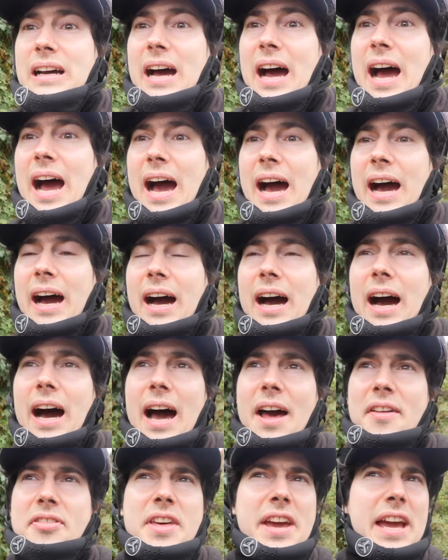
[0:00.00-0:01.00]
Ah,
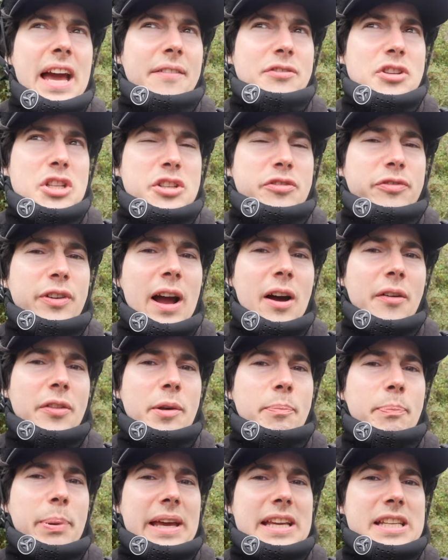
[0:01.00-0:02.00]
I think I've just found
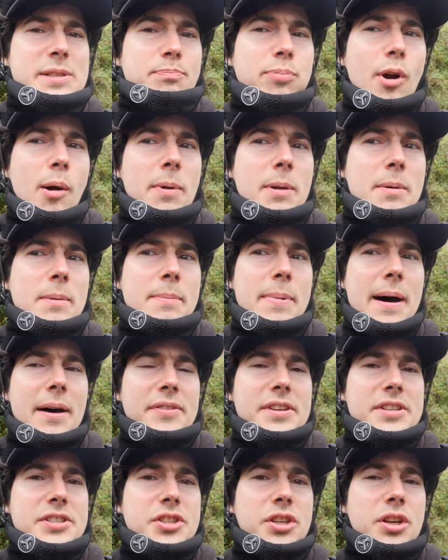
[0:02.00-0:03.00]
the biggest problem
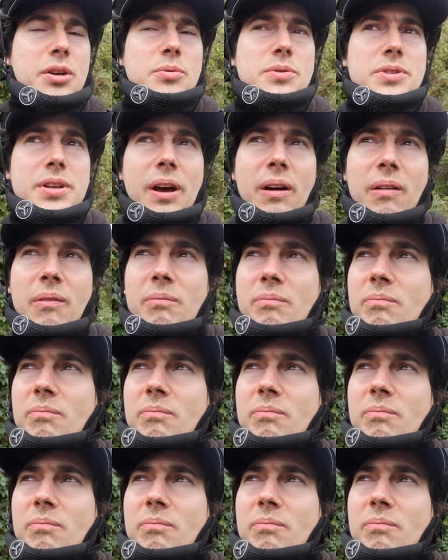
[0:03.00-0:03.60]
about this scooter.